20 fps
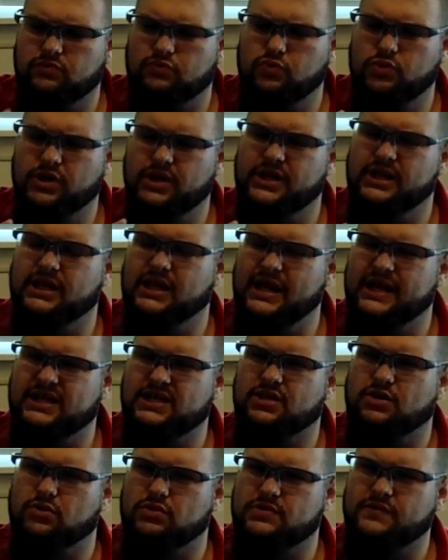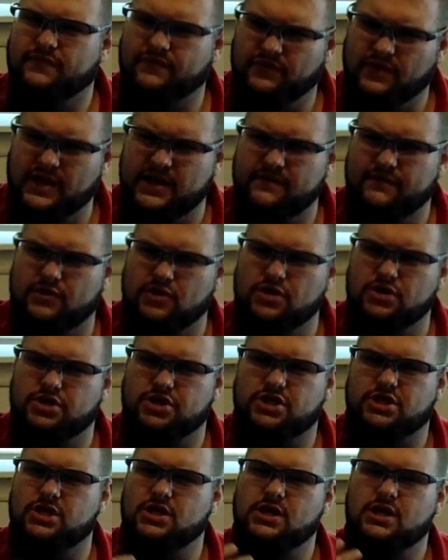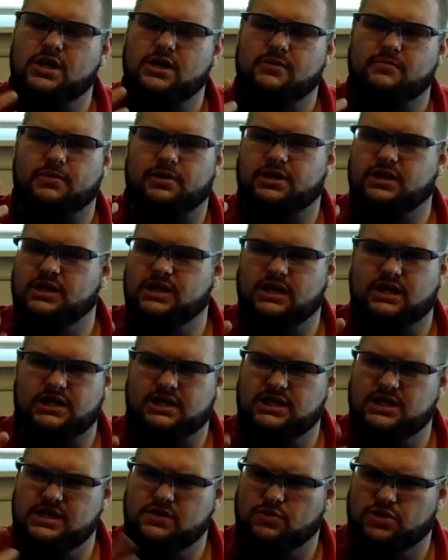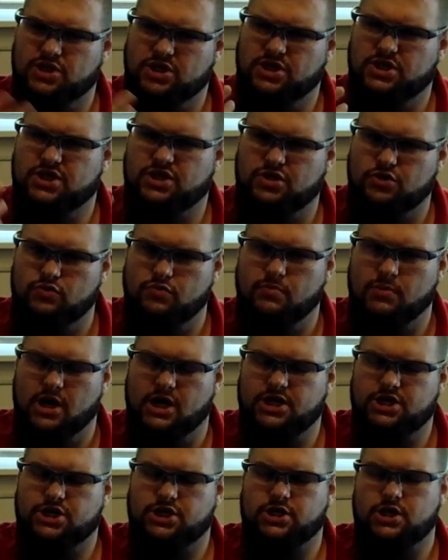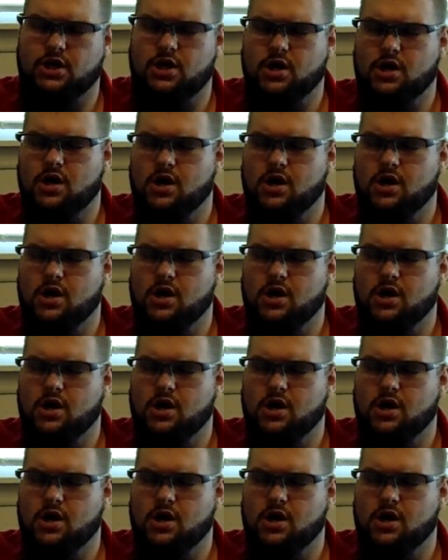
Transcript: really liked those flavors, but the nicotine was just too much.